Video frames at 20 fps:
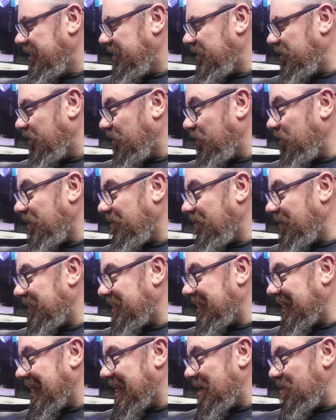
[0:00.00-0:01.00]
So the only
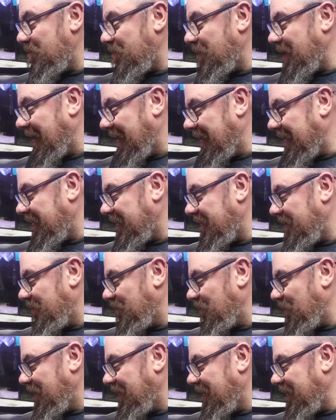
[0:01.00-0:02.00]
fish that came back
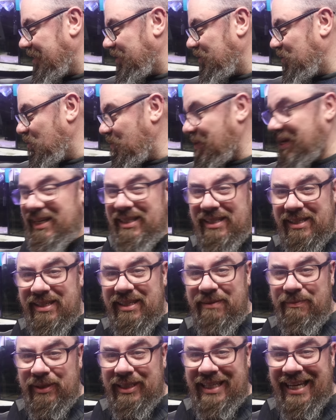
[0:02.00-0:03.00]
were two bags of
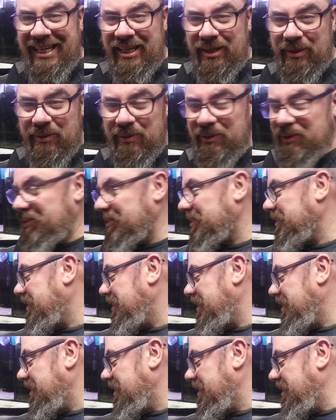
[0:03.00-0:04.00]
zebra danios.
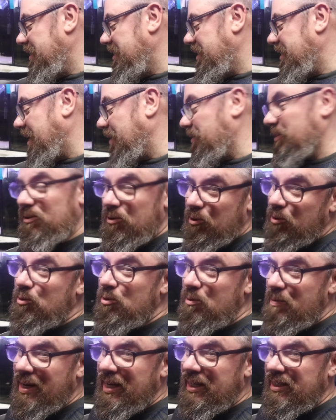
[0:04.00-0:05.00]
I only took
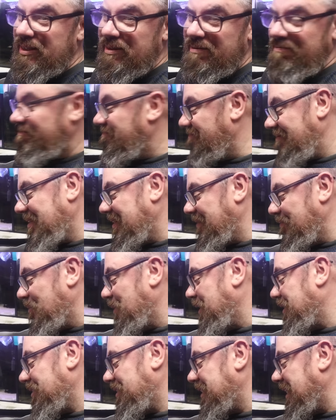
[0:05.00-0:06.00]
two bags. They
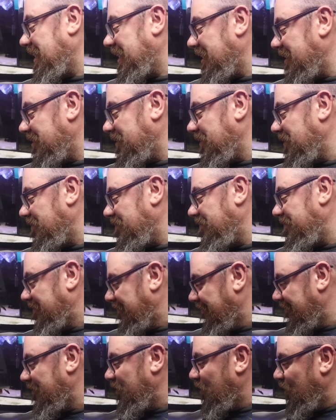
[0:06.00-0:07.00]
weren't selling, so
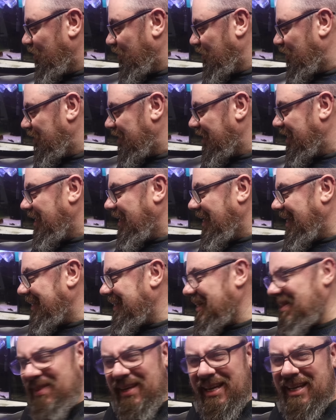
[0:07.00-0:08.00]
not good. I
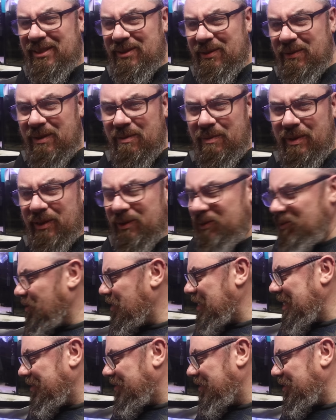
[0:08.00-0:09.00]
didn't think I sold the bucktooth
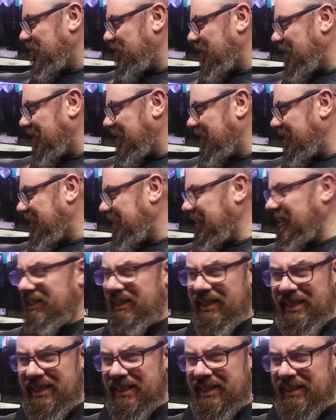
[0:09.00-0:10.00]
tetras, but
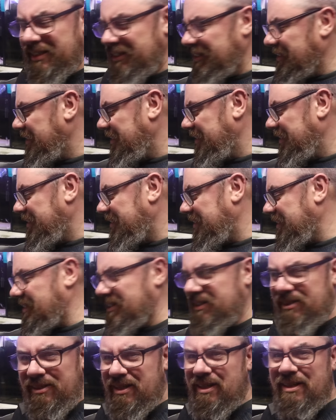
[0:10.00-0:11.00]
clearly I did, because
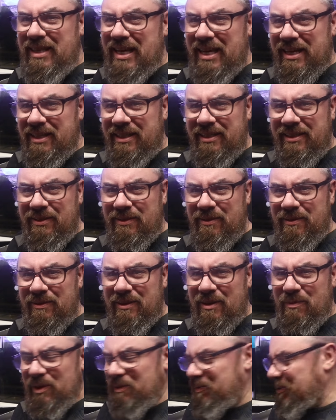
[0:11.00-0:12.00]
there's none there. So
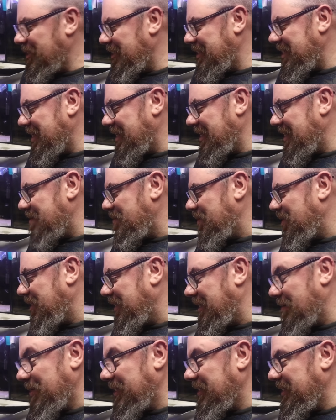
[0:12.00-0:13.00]
someone must have taken them all
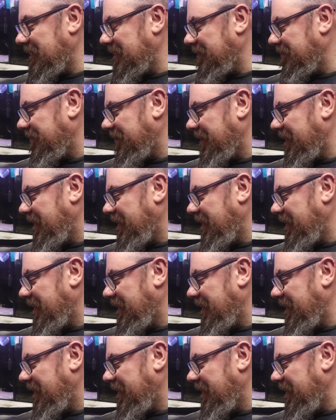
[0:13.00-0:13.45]
and I missed it.